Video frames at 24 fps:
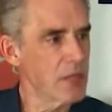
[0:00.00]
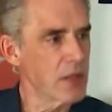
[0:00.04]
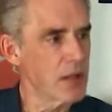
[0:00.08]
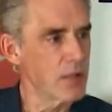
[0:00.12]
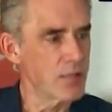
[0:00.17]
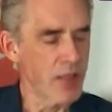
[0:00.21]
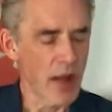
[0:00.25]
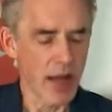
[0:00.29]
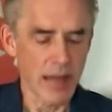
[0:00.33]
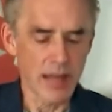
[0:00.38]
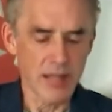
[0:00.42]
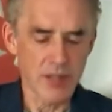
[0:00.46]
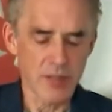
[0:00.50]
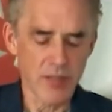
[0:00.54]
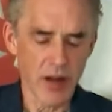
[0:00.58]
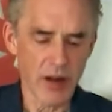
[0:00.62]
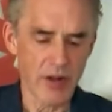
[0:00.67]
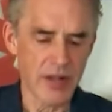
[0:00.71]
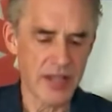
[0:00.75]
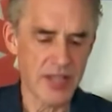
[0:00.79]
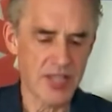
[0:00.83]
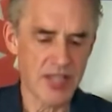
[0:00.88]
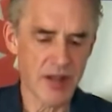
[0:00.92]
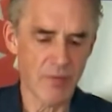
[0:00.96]
it's like it's
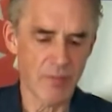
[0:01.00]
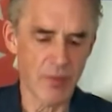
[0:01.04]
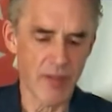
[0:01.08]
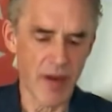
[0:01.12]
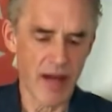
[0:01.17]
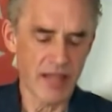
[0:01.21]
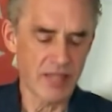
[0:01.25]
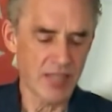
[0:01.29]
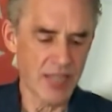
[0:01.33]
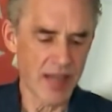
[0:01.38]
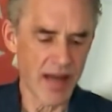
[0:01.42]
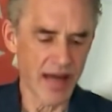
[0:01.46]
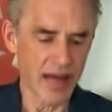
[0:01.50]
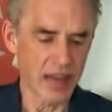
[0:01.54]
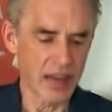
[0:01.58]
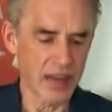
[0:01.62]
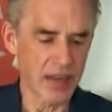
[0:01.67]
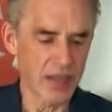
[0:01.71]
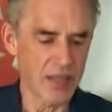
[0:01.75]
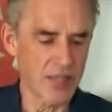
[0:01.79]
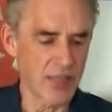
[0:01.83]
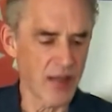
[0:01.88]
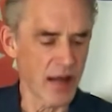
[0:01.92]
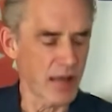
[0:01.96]
very simplistic.
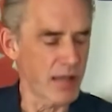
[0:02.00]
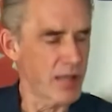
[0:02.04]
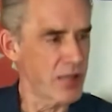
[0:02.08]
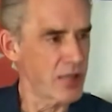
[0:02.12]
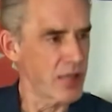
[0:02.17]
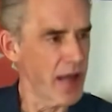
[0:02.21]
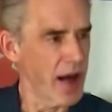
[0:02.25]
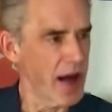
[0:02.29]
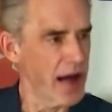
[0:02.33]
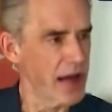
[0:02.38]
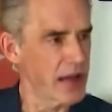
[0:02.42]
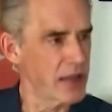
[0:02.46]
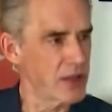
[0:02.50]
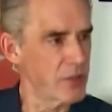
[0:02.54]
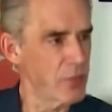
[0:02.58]
It's like the sky